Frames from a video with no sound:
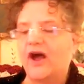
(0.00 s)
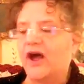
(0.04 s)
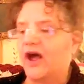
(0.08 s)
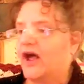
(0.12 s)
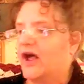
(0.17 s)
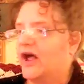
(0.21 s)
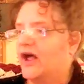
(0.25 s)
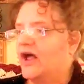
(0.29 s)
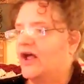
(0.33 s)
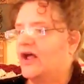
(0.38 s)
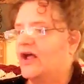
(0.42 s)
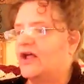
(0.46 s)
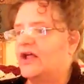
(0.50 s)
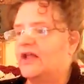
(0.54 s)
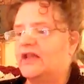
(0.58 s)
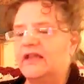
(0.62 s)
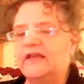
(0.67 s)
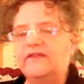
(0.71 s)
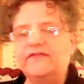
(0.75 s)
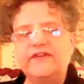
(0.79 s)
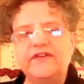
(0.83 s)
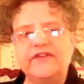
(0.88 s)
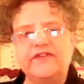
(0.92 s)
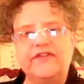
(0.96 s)

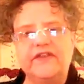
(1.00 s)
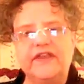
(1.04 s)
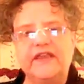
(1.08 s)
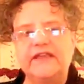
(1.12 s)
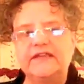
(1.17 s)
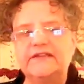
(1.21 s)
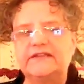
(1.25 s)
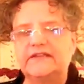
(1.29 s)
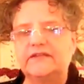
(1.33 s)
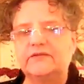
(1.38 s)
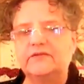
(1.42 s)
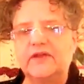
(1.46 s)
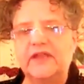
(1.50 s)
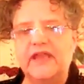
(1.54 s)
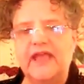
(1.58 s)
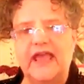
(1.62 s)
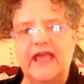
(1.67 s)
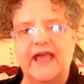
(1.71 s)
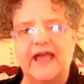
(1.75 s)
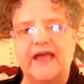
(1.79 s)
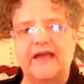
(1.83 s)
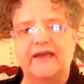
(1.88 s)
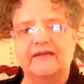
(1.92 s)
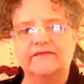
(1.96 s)
All of the things that we
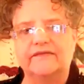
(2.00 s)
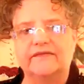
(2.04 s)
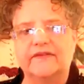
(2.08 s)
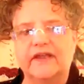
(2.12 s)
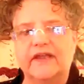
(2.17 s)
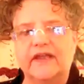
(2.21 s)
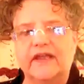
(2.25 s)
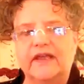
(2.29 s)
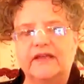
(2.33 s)
have,